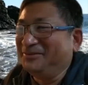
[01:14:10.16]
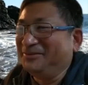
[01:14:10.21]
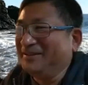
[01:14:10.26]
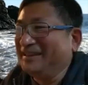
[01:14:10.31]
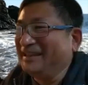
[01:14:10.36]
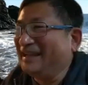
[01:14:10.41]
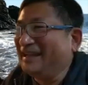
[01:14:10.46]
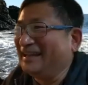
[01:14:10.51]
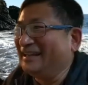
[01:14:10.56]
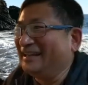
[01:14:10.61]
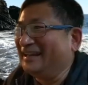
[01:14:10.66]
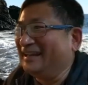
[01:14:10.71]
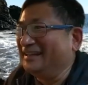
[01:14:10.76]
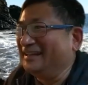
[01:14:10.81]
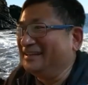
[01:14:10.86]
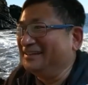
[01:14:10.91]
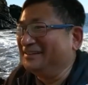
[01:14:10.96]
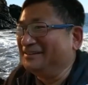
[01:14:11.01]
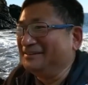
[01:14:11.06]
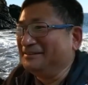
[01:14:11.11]
that,
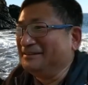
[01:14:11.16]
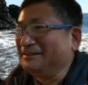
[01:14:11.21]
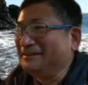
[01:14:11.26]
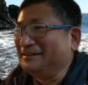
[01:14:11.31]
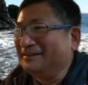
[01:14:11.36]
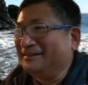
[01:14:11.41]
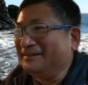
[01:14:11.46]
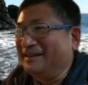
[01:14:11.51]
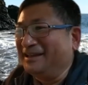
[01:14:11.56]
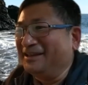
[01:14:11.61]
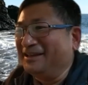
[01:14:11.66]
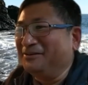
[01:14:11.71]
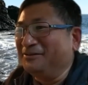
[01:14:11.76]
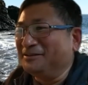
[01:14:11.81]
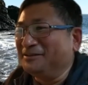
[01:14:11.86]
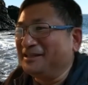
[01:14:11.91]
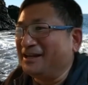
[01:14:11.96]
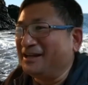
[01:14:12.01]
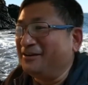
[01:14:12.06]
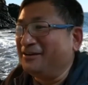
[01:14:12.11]
and thank you,
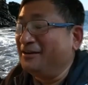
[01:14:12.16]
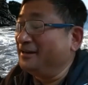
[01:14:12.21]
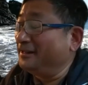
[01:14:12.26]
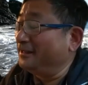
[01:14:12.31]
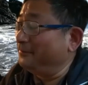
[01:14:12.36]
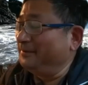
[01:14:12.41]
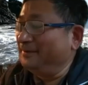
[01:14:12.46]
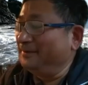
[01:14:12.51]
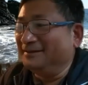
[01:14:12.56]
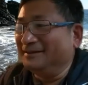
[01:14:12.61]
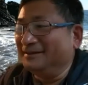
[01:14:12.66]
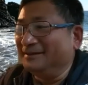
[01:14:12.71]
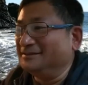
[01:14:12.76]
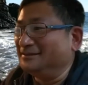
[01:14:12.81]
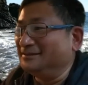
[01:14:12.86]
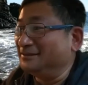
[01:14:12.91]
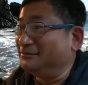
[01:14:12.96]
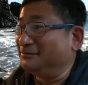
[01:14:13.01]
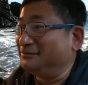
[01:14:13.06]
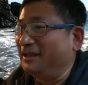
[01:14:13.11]
Taryn. I mean, this
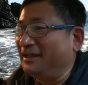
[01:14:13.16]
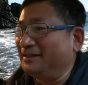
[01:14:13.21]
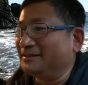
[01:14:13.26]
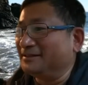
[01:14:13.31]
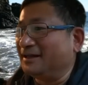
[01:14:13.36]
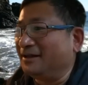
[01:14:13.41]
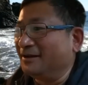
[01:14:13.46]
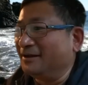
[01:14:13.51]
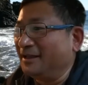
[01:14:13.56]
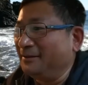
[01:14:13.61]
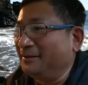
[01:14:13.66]
is a great talk.